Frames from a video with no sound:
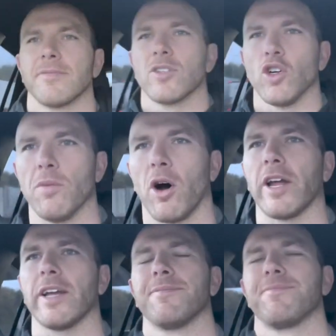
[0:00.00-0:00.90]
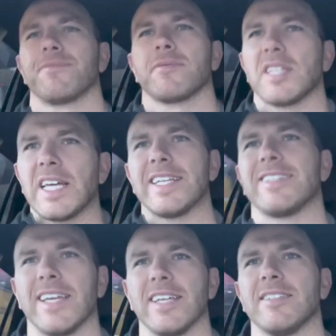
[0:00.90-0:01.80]
good morning. It
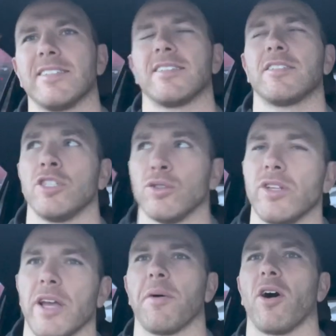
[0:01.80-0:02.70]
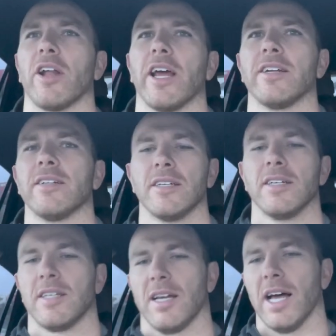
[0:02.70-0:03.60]
is Tuesday morning.
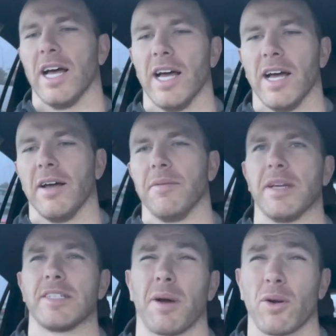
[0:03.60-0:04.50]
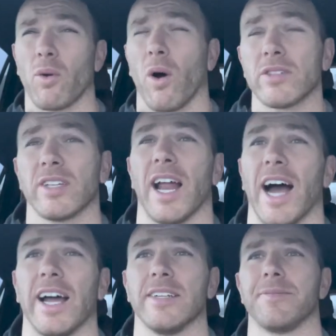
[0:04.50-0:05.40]
It's about
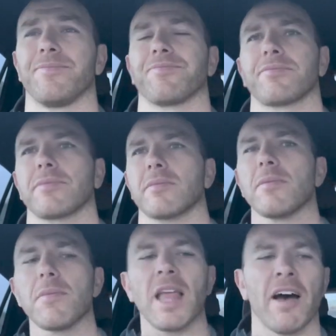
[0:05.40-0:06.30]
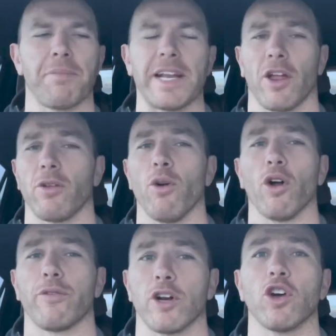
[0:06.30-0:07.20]
8:45. I've been on the
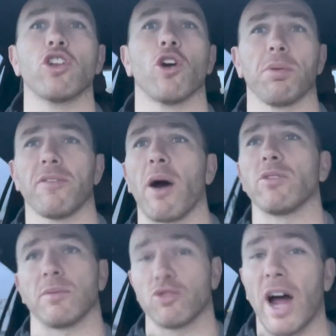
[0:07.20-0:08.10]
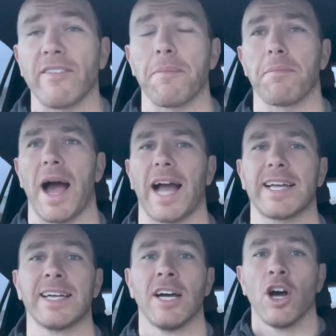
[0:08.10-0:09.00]
road for a good couple of hours. I'm driving back
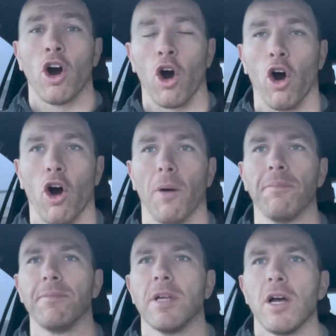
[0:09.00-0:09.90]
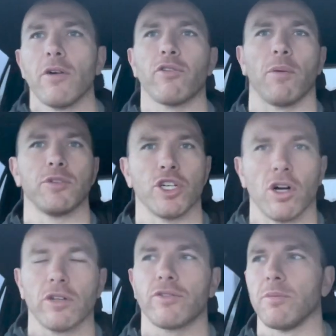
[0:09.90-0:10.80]
home from
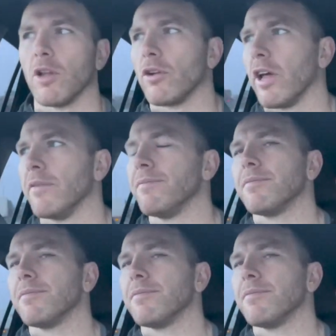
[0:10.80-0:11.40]
Joel's from London.